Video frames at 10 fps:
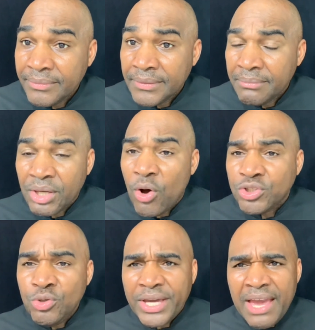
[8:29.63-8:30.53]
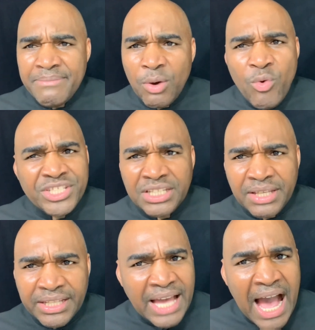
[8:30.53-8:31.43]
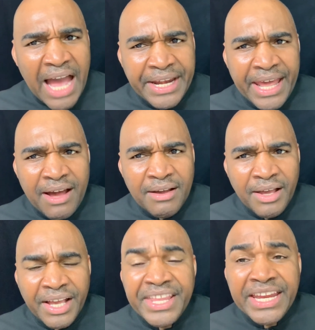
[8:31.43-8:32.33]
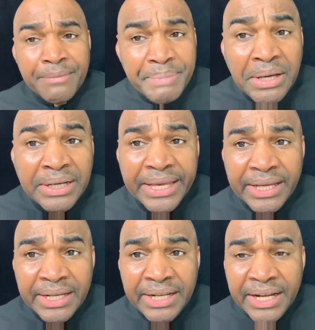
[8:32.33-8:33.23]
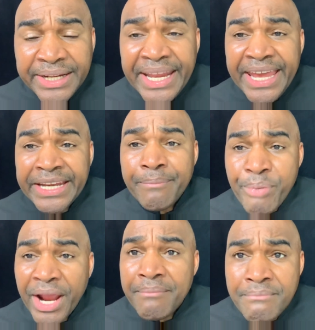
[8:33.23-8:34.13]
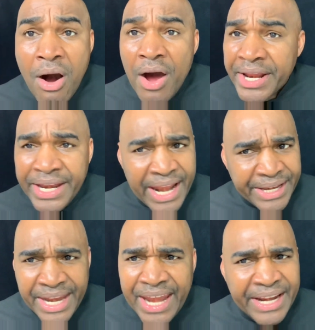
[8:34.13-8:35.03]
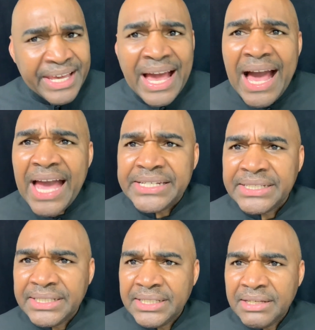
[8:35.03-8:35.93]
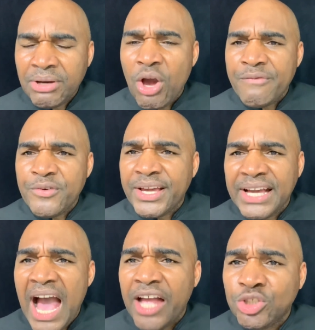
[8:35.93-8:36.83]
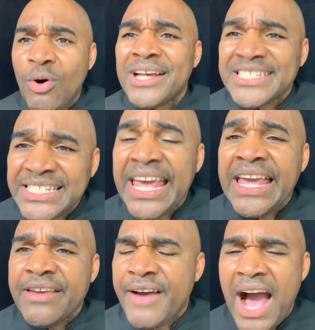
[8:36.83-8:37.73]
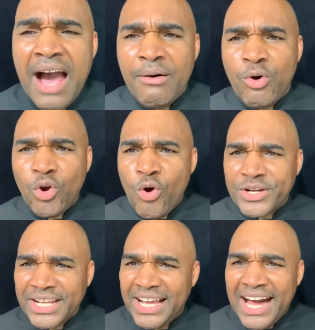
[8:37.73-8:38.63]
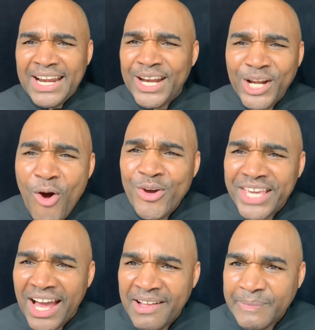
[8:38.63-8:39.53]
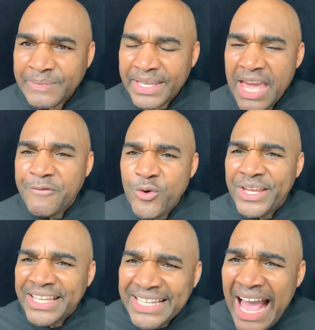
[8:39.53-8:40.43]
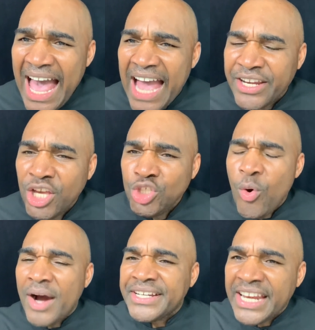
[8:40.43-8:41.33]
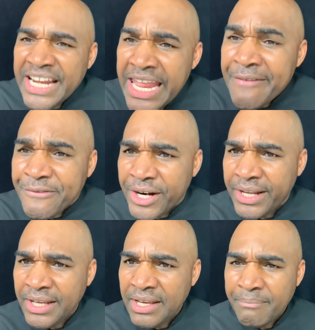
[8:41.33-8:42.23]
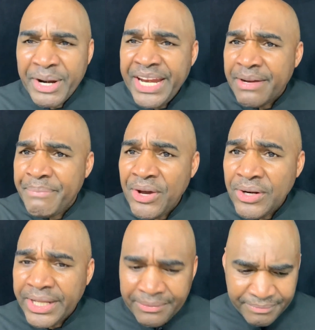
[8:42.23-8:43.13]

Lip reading: Because you can't be a witch in God now. They're in the building. They're in the brick and mortar. They're not in God. Because if you're in God, you are saved. Oh, glory to God. Hallelujah. If you're in God, you are delivered. But in the building,